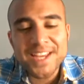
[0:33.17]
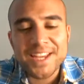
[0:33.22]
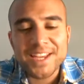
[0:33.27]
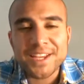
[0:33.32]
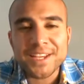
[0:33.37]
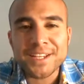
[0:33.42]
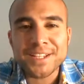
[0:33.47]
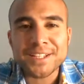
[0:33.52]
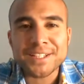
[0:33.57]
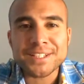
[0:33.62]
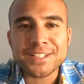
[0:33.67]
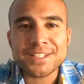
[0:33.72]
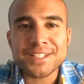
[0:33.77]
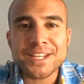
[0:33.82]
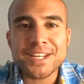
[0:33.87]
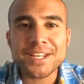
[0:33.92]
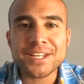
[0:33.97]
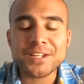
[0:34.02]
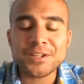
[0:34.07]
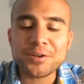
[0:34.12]
And,
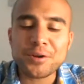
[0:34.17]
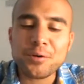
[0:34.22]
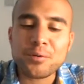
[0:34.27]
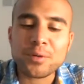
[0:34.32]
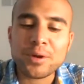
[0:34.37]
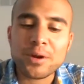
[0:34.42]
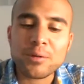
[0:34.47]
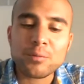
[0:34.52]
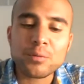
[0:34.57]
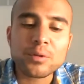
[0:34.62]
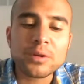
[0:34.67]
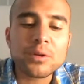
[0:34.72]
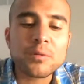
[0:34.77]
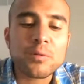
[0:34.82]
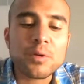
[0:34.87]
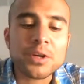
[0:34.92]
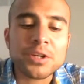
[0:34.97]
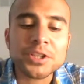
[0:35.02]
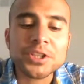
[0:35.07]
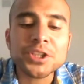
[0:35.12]
what I really
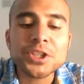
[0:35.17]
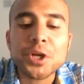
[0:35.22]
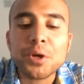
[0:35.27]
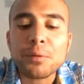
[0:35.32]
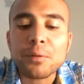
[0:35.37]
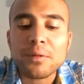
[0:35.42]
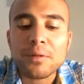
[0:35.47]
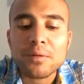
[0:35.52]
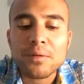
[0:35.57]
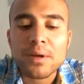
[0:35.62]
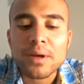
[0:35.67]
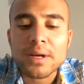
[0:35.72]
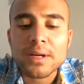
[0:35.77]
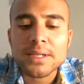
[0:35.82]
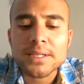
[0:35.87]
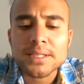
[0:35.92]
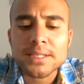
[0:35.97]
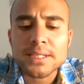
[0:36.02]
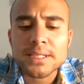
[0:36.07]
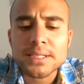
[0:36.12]
want to share with you
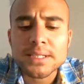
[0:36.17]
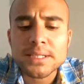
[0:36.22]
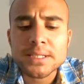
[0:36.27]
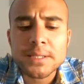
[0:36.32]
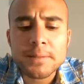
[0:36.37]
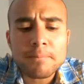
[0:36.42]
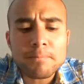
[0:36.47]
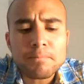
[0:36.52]
guys is,